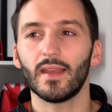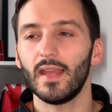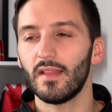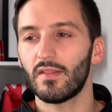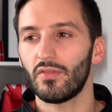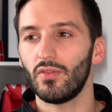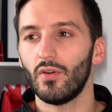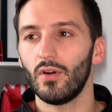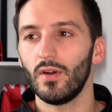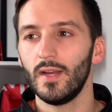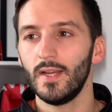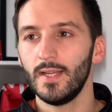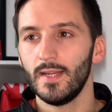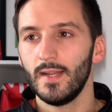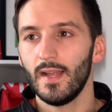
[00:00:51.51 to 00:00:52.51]
It's not
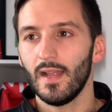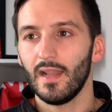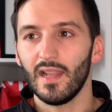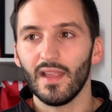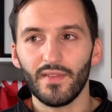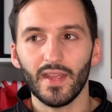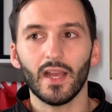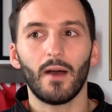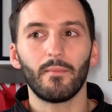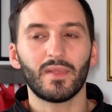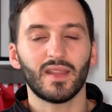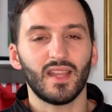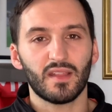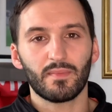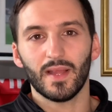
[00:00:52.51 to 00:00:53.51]
living up to
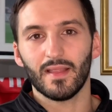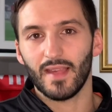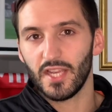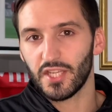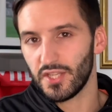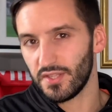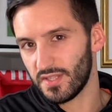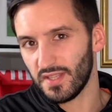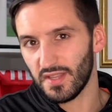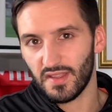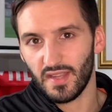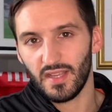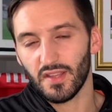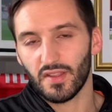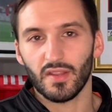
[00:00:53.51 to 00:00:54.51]
the expectations of the
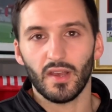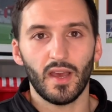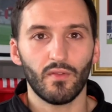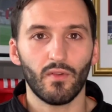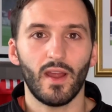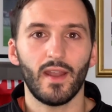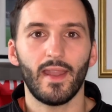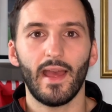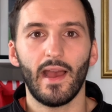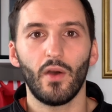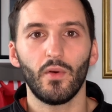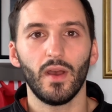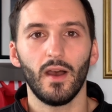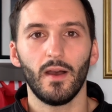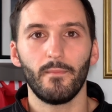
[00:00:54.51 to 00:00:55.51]
senior side right
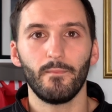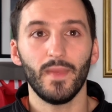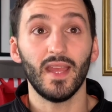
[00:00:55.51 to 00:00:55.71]
now.